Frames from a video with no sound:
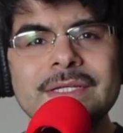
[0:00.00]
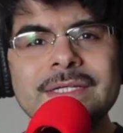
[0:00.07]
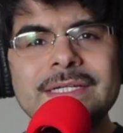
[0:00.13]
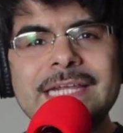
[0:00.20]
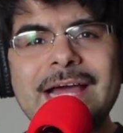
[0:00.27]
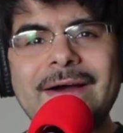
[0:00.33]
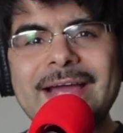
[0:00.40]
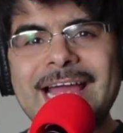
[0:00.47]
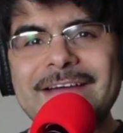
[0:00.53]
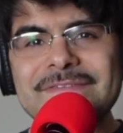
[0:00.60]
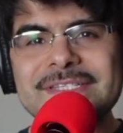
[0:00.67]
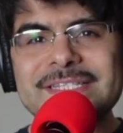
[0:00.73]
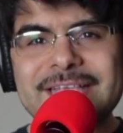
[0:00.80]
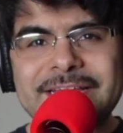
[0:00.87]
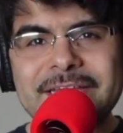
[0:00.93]
Now, I have
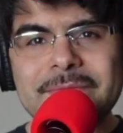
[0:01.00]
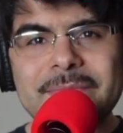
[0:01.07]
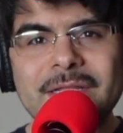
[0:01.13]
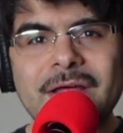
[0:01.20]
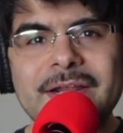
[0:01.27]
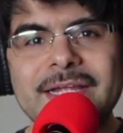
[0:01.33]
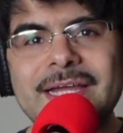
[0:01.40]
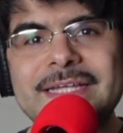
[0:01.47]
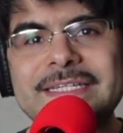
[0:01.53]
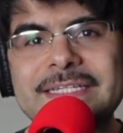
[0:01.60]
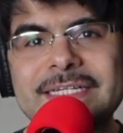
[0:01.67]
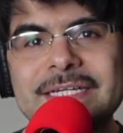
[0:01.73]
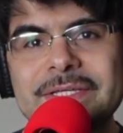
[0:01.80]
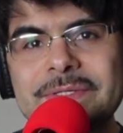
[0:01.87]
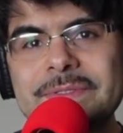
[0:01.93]
a second melodic
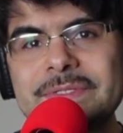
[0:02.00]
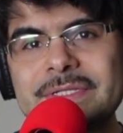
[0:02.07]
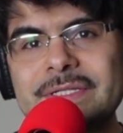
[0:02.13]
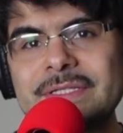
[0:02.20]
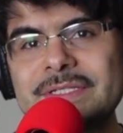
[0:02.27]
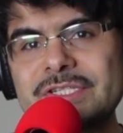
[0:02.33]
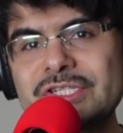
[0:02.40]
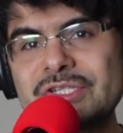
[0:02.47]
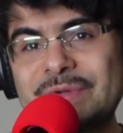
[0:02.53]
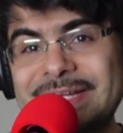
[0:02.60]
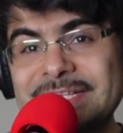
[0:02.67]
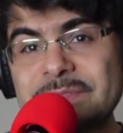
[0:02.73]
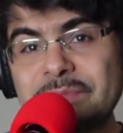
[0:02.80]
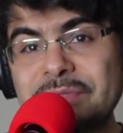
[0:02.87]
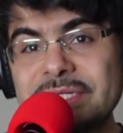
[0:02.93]
idea using the
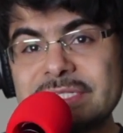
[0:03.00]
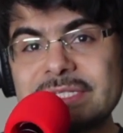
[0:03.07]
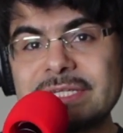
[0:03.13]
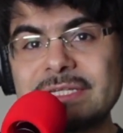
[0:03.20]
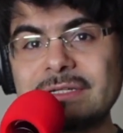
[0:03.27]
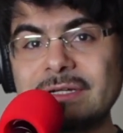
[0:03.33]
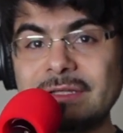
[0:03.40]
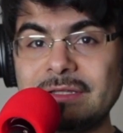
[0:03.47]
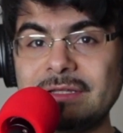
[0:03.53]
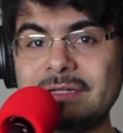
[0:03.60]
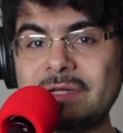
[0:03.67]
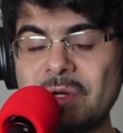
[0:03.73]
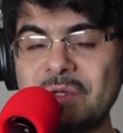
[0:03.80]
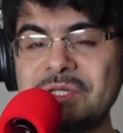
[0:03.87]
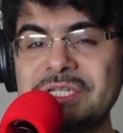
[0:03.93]
strings preset on the
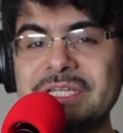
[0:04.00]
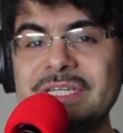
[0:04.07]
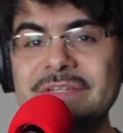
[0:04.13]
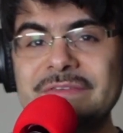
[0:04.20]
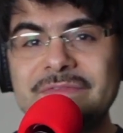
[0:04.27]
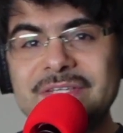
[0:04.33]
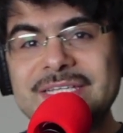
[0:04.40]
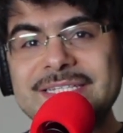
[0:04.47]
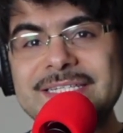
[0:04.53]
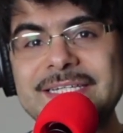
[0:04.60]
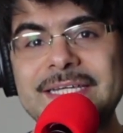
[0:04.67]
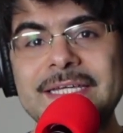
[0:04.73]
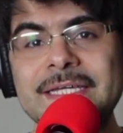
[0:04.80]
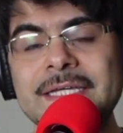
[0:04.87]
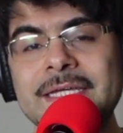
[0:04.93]
Koji
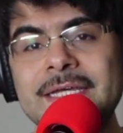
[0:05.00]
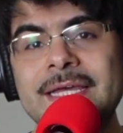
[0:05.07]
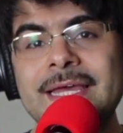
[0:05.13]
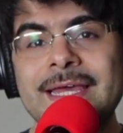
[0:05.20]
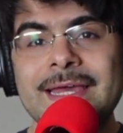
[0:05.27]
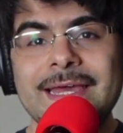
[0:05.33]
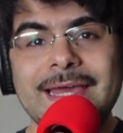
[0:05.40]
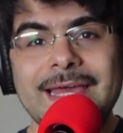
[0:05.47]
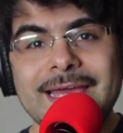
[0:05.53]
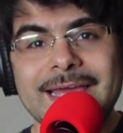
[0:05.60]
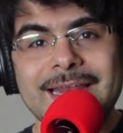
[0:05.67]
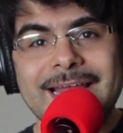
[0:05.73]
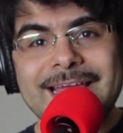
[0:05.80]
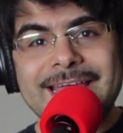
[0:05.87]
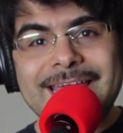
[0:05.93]
VST,
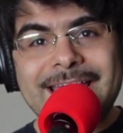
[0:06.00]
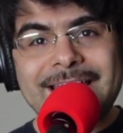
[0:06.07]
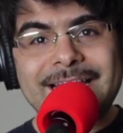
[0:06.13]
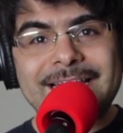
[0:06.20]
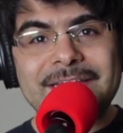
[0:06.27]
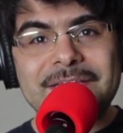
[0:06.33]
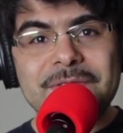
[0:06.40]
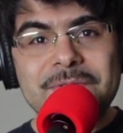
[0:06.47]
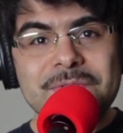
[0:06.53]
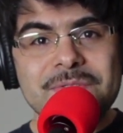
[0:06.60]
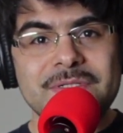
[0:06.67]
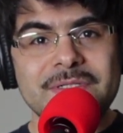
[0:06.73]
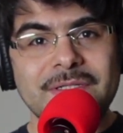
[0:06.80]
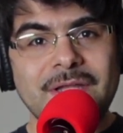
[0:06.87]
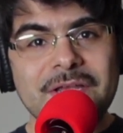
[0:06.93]
and I again
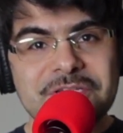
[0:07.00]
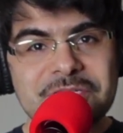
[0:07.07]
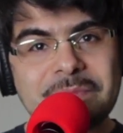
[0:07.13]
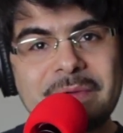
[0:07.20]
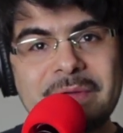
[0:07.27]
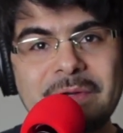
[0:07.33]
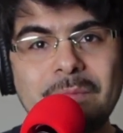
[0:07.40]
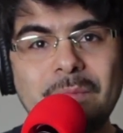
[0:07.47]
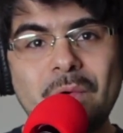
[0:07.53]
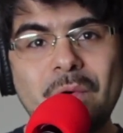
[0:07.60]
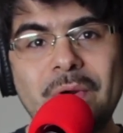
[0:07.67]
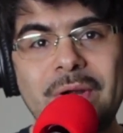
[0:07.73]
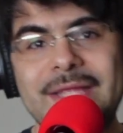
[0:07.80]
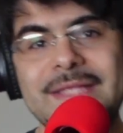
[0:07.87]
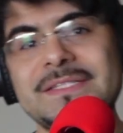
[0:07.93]
used the Logic pedal
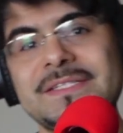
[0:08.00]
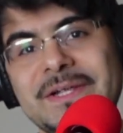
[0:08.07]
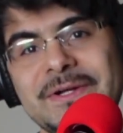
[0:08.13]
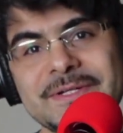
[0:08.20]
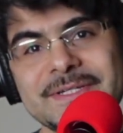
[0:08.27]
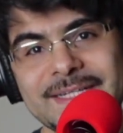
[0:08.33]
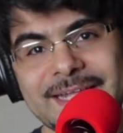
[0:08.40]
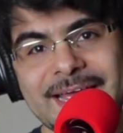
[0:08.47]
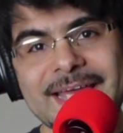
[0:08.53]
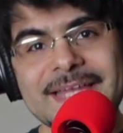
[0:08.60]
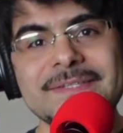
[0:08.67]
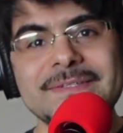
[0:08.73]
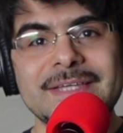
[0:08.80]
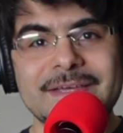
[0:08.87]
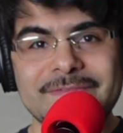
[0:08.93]
board and stereo delay
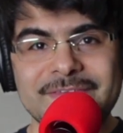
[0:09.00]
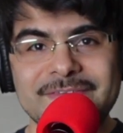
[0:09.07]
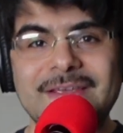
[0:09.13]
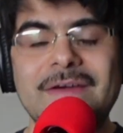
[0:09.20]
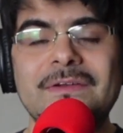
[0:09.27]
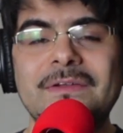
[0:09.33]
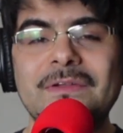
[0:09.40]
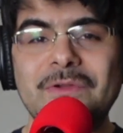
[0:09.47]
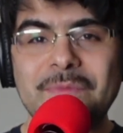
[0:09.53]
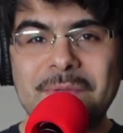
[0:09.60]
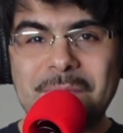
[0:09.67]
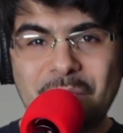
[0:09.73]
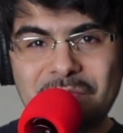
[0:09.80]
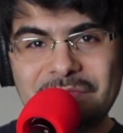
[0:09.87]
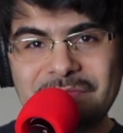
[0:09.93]
to give the sound a little
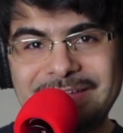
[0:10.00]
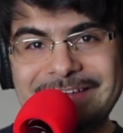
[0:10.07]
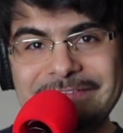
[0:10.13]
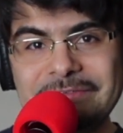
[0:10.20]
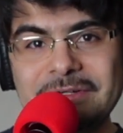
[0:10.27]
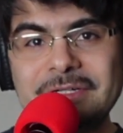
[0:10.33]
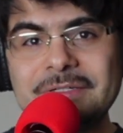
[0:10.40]
bit more flavor.